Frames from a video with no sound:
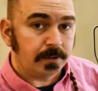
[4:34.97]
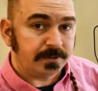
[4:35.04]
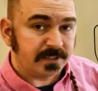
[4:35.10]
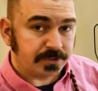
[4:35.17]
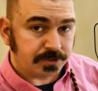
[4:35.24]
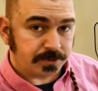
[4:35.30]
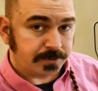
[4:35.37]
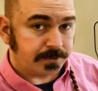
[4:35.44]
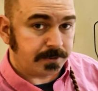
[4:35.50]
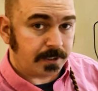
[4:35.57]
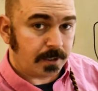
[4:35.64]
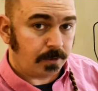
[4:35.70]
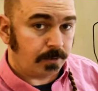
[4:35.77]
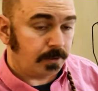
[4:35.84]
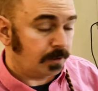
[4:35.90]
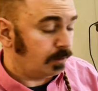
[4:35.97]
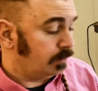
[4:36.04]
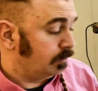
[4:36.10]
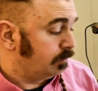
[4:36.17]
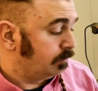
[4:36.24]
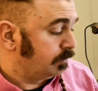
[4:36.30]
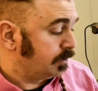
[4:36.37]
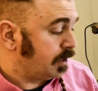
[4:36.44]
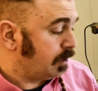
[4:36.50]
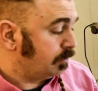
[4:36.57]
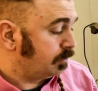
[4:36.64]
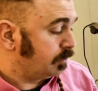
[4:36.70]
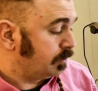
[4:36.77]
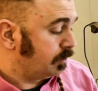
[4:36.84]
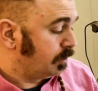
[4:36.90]
just to see how it
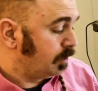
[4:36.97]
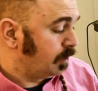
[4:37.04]
sounds.